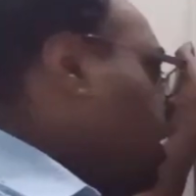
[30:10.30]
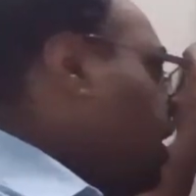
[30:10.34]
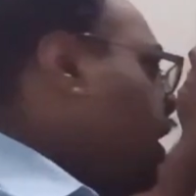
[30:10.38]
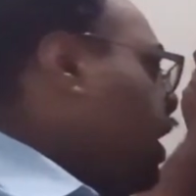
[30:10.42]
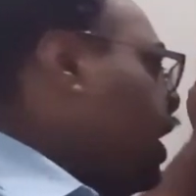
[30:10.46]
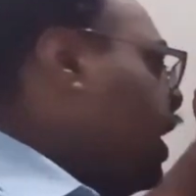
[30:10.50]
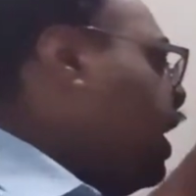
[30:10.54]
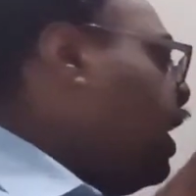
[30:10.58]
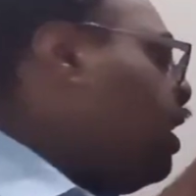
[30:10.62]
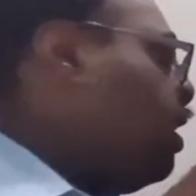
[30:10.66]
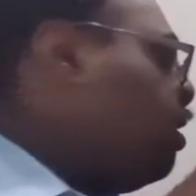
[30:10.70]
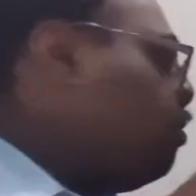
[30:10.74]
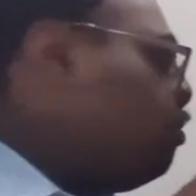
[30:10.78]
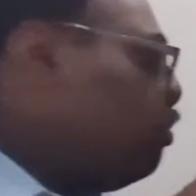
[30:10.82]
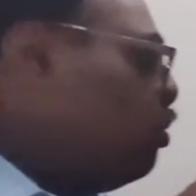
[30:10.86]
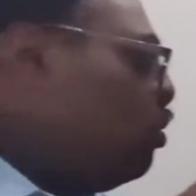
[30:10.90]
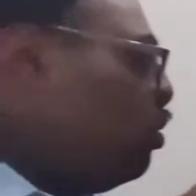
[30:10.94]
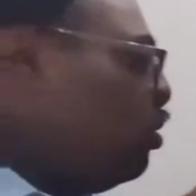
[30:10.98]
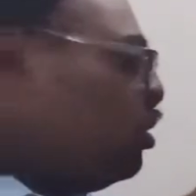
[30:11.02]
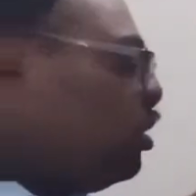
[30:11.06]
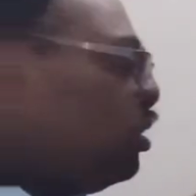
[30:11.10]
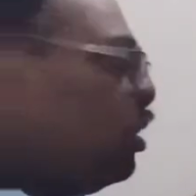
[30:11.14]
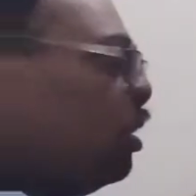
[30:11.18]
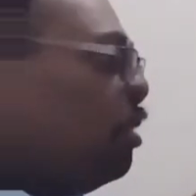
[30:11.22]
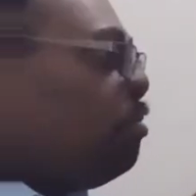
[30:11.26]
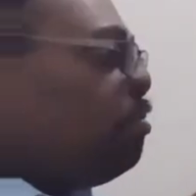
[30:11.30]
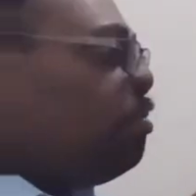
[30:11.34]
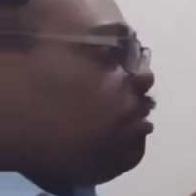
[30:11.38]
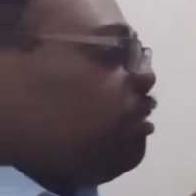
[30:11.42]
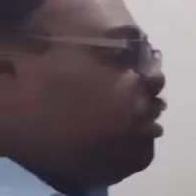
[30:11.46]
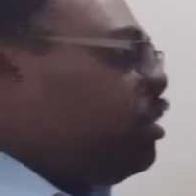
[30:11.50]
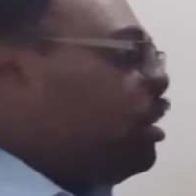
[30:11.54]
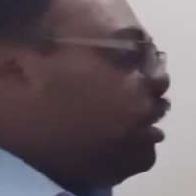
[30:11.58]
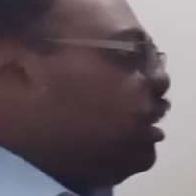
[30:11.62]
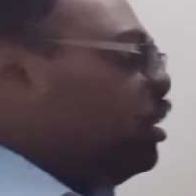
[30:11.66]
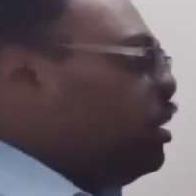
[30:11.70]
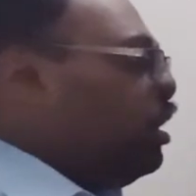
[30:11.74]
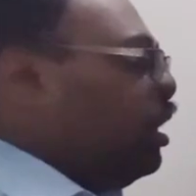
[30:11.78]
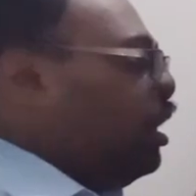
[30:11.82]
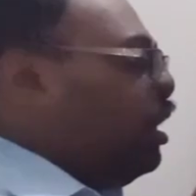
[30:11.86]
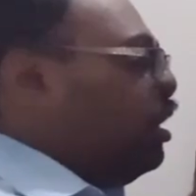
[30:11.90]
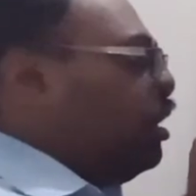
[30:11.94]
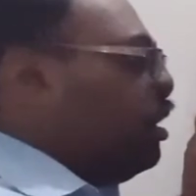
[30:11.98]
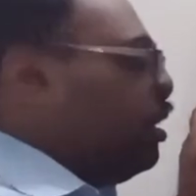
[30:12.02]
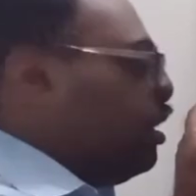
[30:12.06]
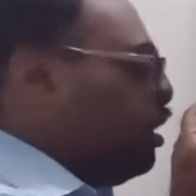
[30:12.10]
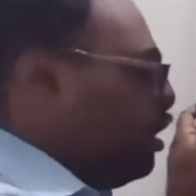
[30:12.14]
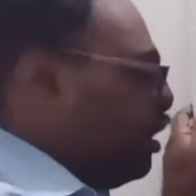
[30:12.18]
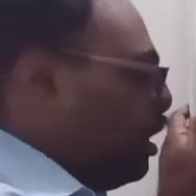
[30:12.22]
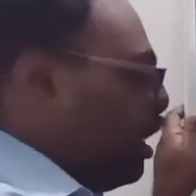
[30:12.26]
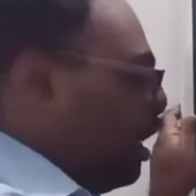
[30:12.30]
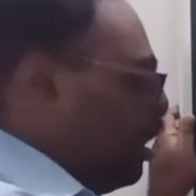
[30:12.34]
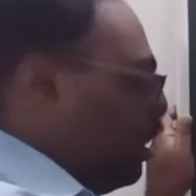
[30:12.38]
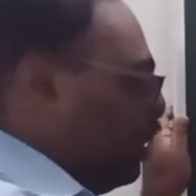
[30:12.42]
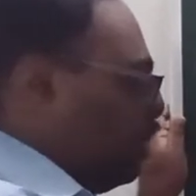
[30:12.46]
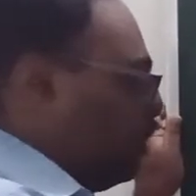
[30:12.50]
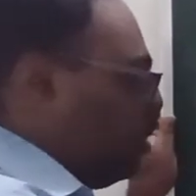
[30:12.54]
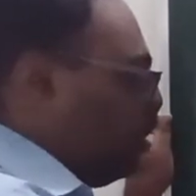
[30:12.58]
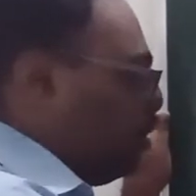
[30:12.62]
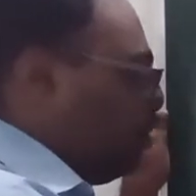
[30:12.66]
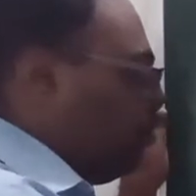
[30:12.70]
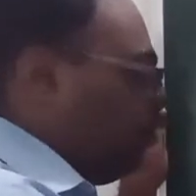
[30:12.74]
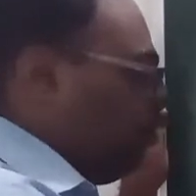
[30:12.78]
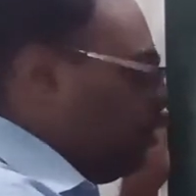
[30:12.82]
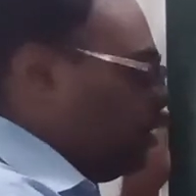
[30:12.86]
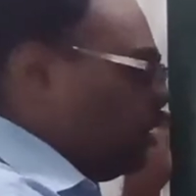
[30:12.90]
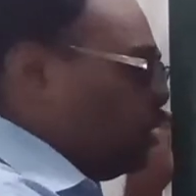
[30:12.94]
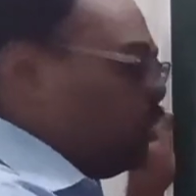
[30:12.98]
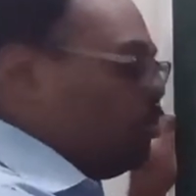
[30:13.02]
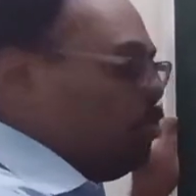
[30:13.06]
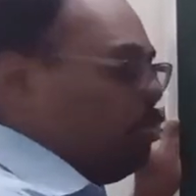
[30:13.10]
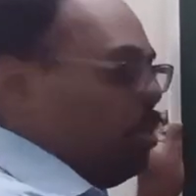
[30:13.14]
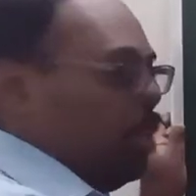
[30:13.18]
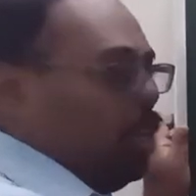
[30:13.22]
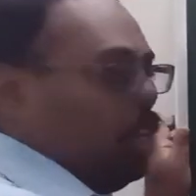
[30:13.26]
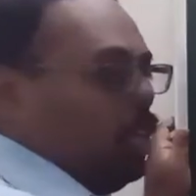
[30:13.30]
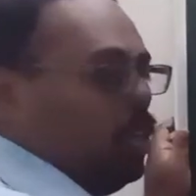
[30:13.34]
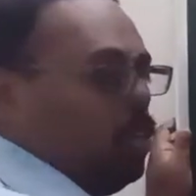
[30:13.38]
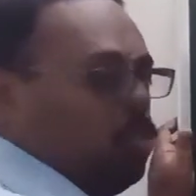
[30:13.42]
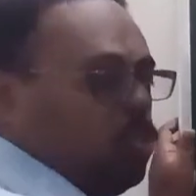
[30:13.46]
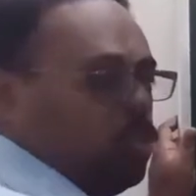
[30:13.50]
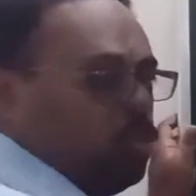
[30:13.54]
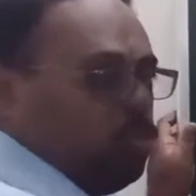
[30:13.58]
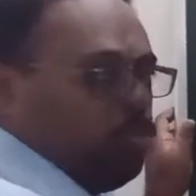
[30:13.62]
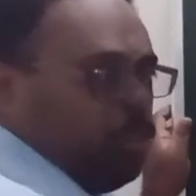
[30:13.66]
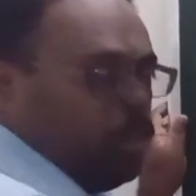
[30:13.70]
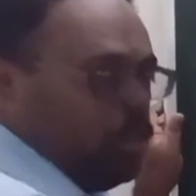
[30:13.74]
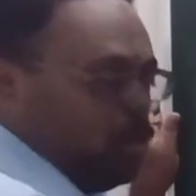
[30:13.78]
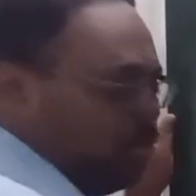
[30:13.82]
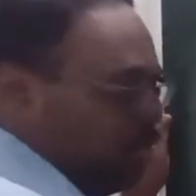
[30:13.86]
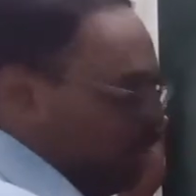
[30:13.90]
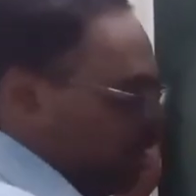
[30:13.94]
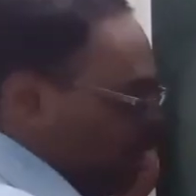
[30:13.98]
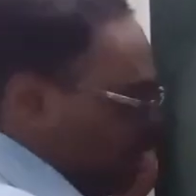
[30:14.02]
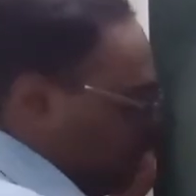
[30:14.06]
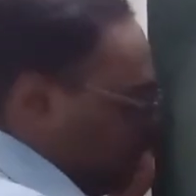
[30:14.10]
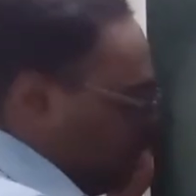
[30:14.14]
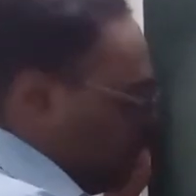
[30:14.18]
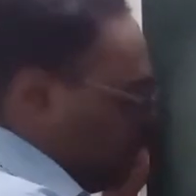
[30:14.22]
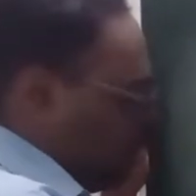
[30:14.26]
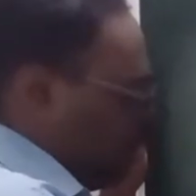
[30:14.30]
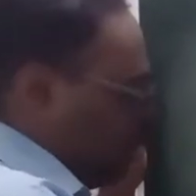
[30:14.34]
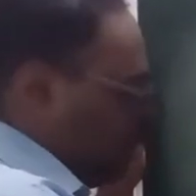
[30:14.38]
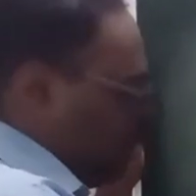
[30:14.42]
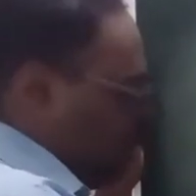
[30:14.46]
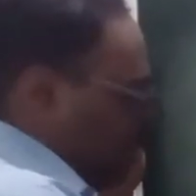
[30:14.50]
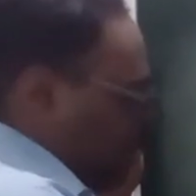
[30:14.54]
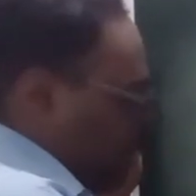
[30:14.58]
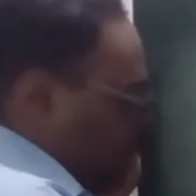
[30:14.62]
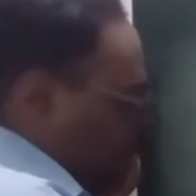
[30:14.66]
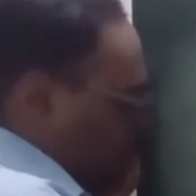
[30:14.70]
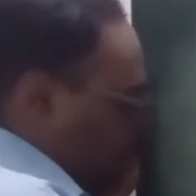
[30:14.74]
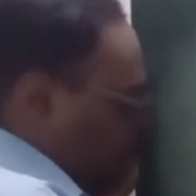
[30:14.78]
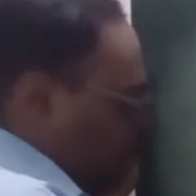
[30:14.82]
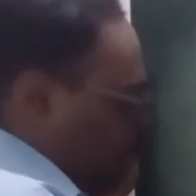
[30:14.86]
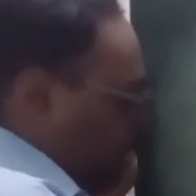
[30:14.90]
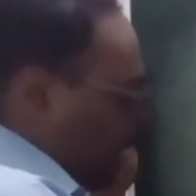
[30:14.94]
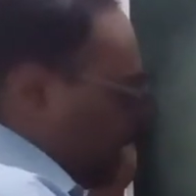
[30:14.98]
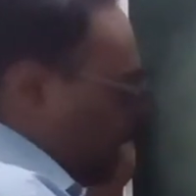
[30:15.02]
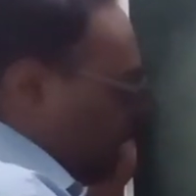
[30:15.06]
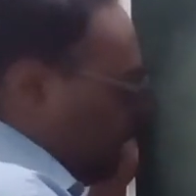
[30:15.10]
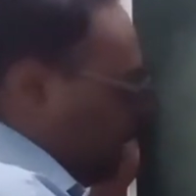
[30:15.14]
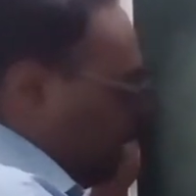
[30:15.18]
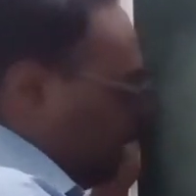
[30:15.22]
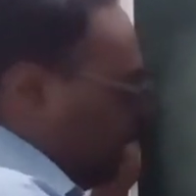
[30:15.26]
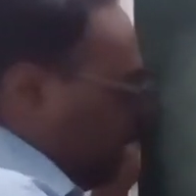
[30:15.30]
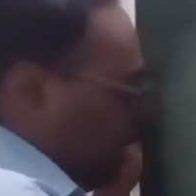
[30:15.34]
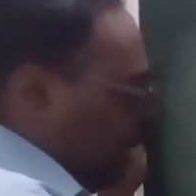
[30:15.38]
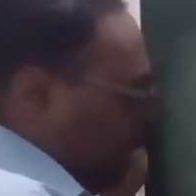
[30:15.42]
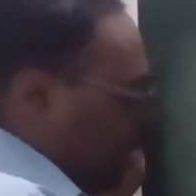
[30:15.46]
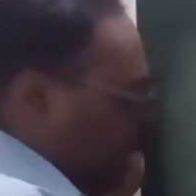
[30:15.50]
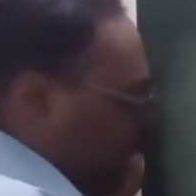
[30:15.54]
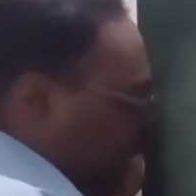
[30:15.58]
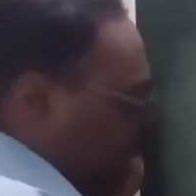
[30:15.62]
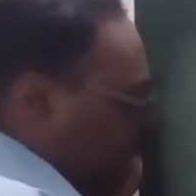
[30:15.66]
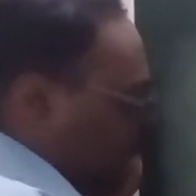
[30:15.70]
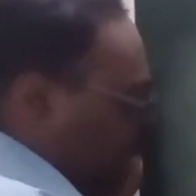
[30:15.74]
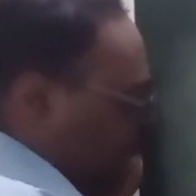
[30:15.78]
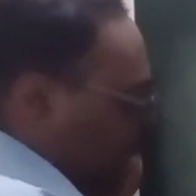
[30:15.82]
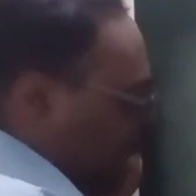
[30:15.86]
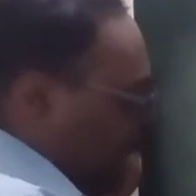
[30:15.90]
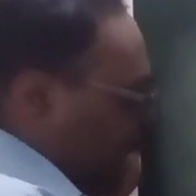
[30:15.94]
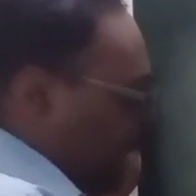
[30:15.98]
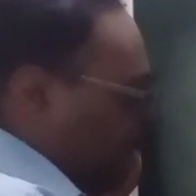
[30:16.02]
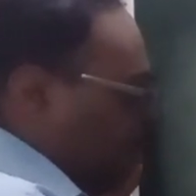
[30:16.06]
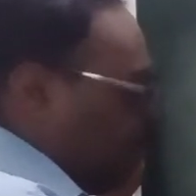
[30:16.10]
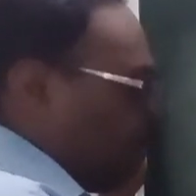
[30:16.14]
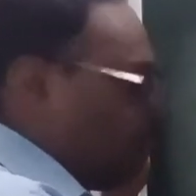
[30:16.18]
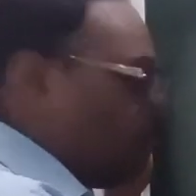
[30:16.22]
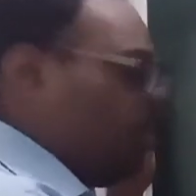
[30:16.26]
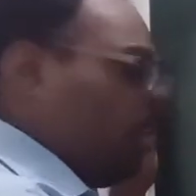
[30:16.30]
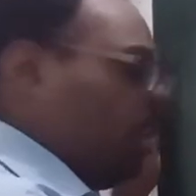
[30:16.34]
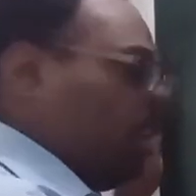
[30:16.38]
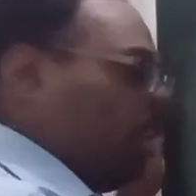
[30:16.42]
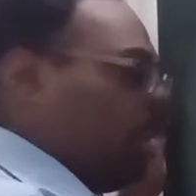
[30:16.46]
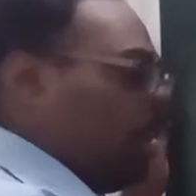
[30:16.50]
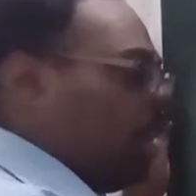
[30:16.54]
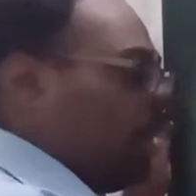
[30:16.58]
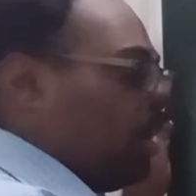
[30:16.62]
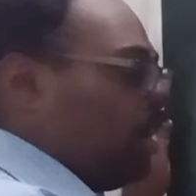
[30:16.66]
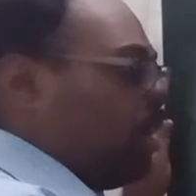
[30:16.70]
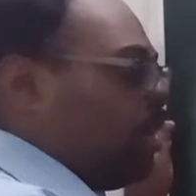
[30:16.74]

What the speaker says: And the most important thing that is which is very useful to us is bacteria and fungi.